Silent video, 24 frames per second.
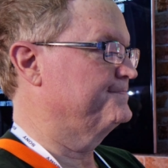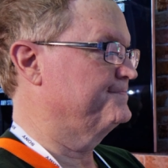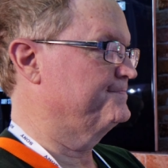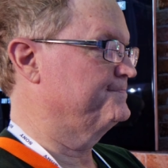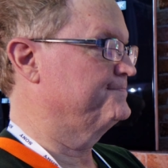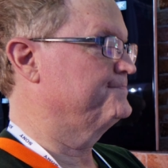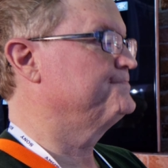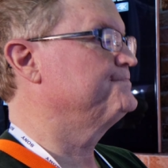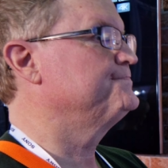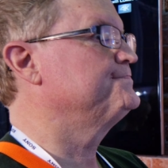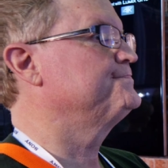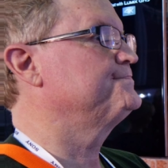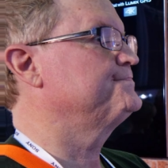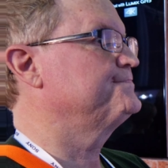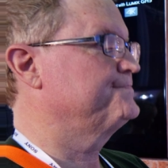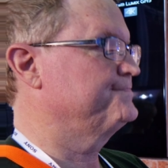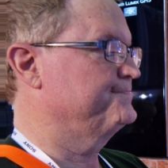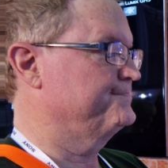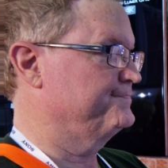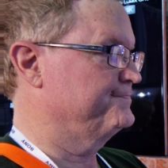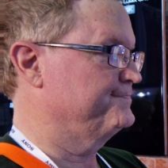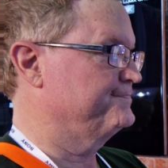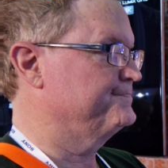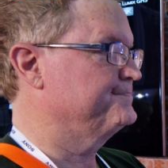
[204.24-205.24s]

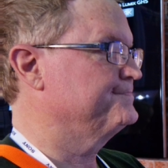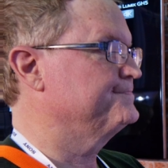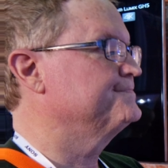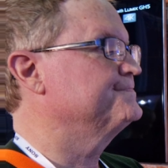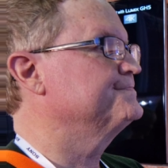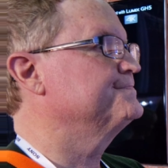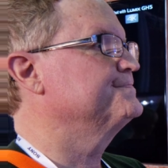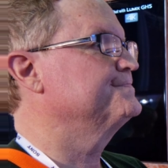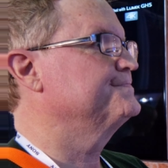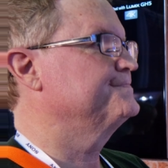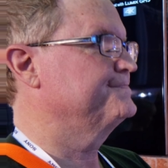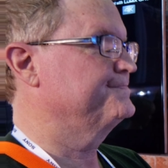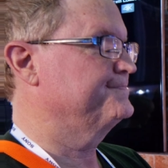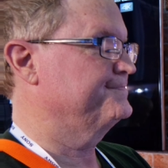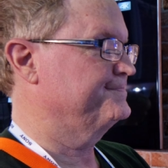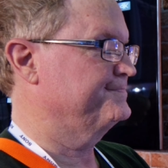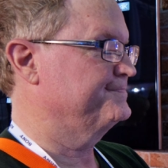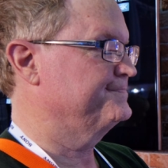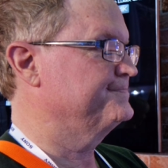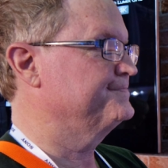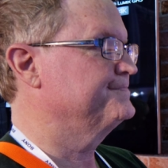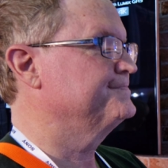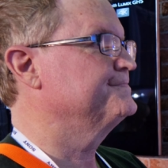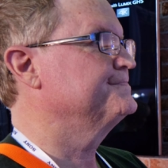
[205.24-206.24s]

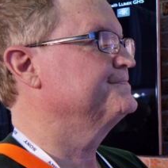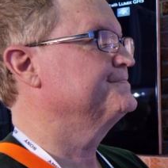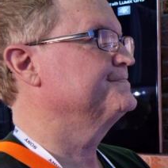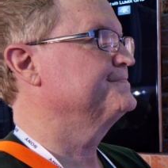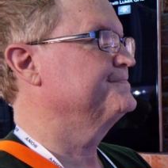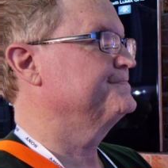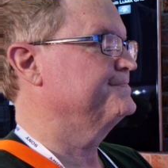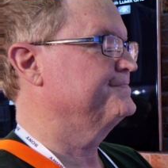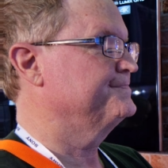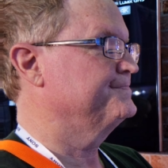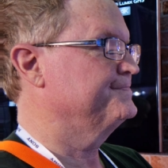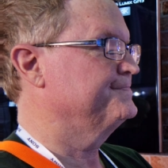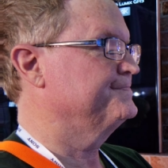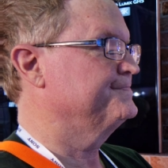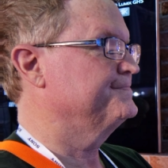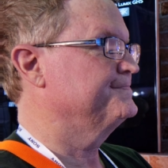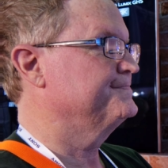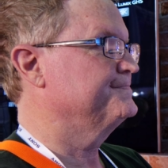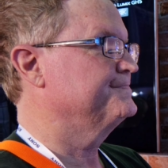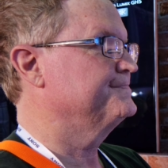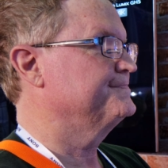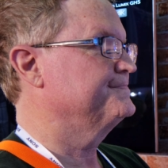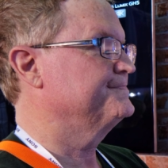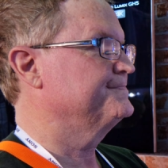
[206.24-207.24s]

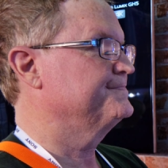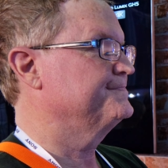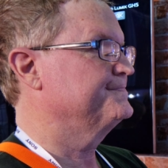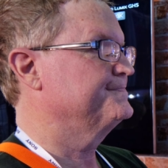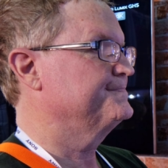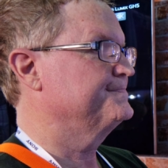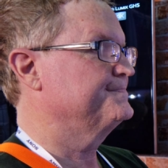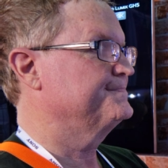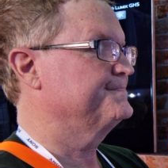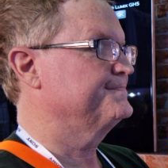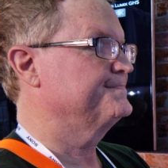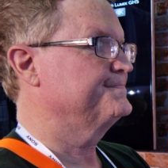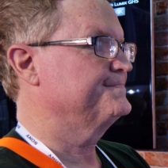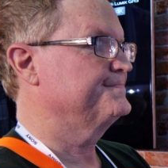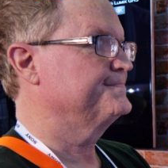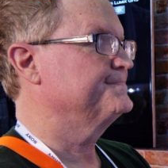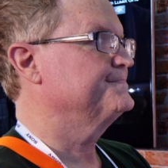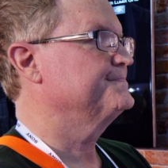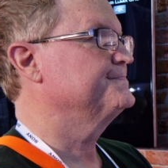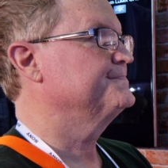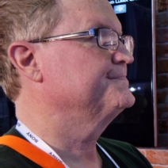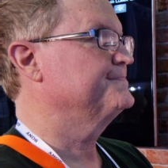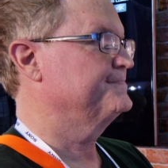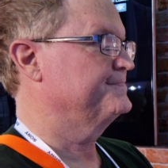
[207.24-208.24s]

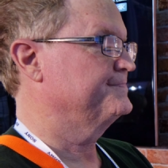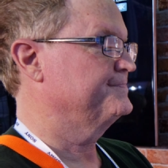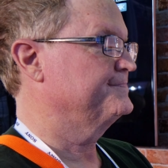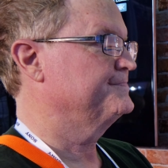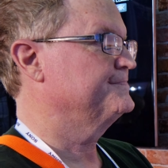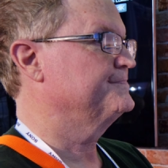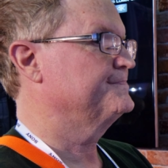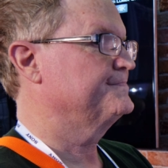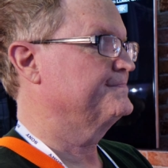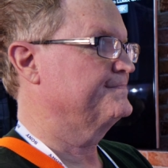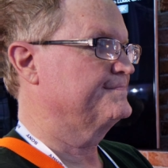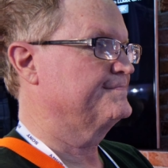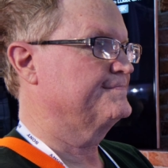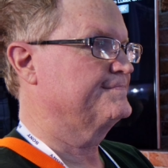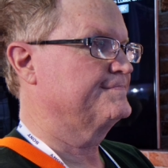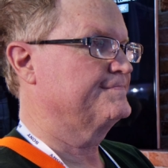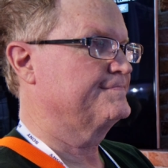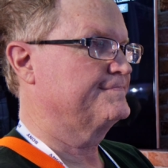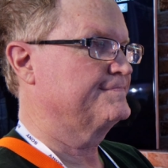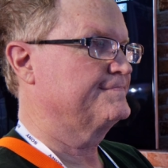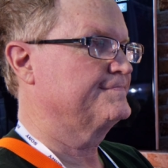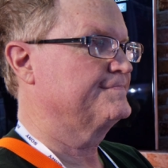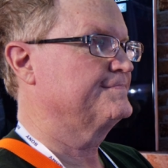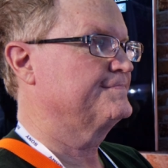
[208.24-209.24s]

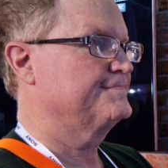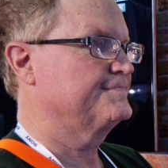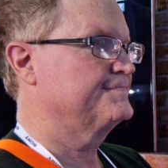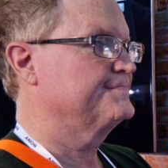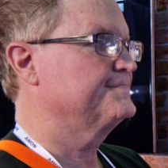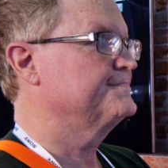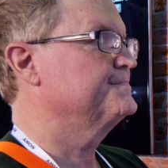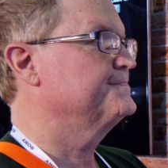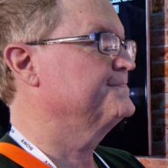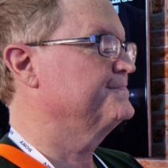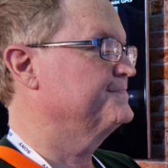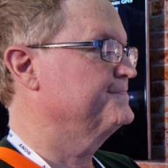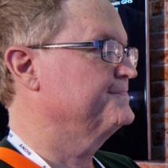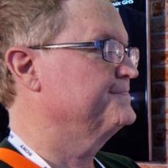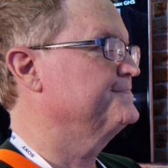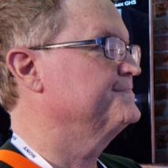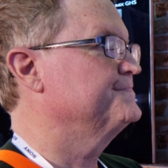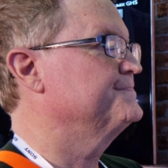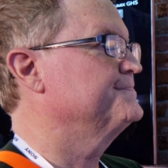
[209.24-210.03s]
(silent)